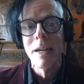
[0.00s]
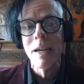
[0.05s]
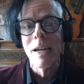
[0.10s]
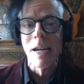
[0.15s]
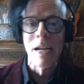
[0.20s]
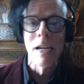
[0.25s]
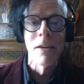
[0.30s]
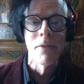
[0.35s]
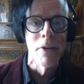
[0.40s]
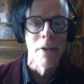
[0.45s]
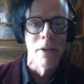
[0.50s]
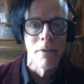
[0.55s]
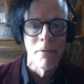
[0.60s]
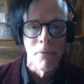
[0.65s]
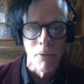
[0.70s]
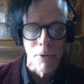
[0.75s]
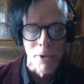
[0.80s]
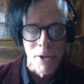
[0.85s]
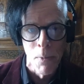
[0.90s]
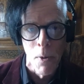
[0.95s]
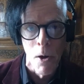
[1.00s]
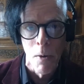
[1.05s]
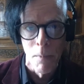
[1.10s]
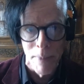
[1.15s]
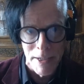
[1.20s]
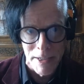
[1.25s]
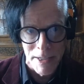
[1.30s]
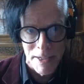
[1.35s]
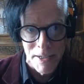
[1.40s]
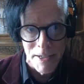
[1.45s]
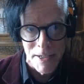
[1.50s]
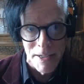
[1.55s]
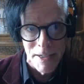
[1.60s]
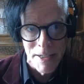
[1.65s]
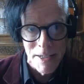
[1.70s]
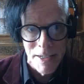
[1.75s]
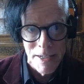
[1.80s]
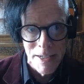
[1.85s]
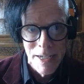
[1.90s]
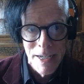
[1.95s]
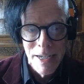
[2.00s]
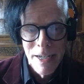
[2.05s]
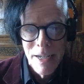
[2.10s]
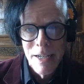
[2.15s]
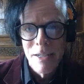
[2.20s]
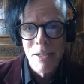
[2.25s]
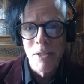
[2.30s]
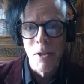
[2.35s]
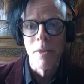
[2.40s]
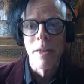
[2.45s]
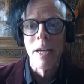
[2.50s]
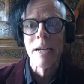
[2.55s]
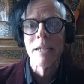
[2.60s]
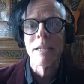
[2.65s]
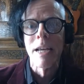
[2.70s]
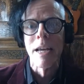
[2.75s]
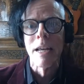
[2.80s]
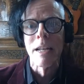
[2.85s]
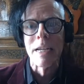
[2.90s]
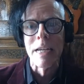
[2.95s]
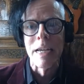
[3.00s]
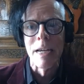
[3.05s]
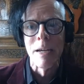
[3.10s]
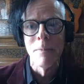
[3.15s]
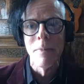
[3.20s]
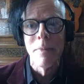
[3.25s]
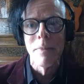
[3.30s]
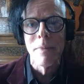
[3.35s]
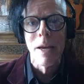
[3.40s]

even for small businesses. So thanks again, Akim.